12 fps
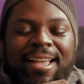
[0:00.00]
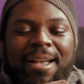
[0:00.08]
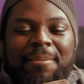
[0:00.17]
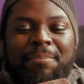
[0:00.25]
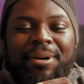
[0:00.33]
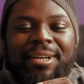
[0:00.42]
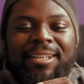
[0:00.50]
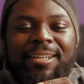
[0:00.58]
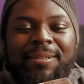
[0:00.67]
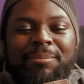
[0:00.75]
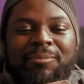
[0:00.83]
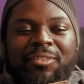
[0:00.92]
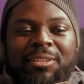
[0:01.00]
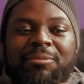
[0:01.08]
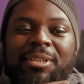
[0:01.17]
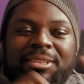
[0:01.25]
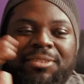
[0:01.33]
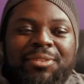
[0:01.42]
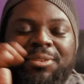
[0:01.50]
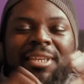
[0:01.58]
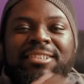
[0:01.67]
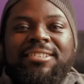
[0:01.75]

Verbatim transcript: But um, for the rest of you that